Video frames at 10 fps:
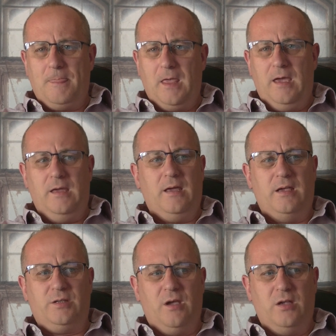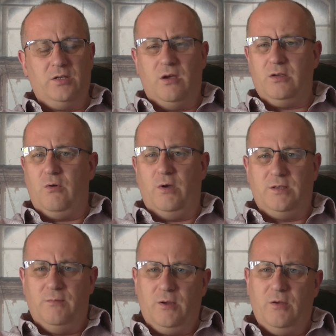And as such, I quite
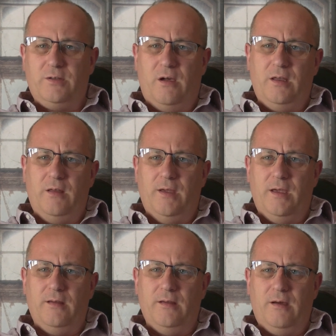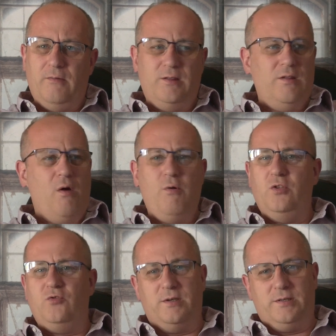simply got tired of it. I had no
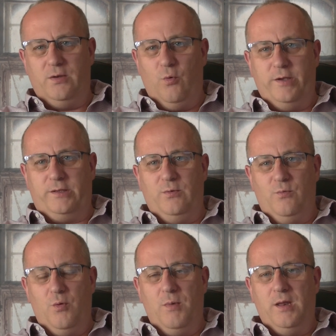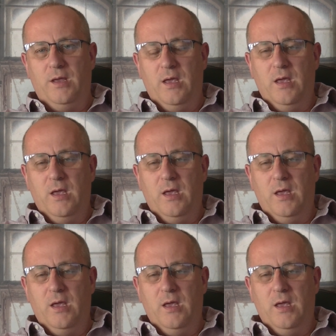interest in a Western woman.